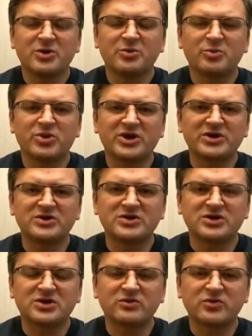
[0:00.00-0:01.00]
but
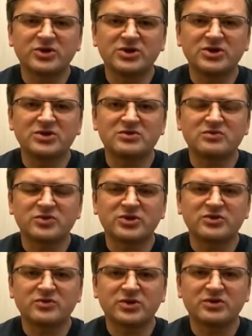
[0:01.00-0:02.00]

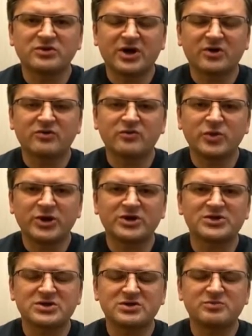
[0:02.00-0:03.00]
our
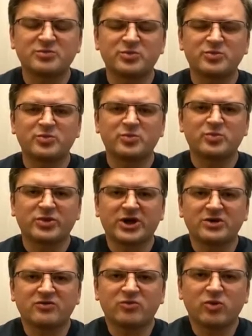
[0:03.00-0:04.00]
weakest kind
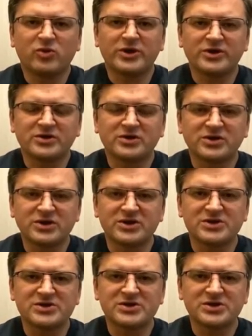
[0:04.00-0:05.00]
of point
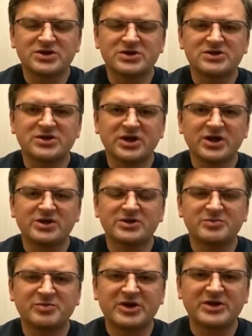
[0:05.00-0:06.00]
is the
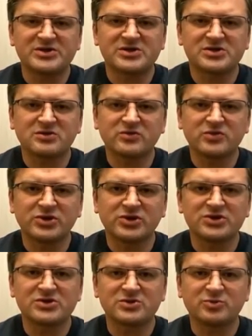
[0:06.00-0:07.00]
airspace. So we
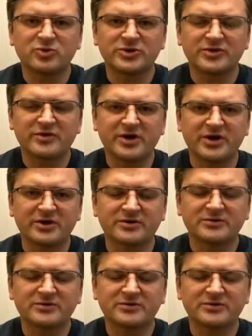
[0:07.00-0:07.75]
need support there.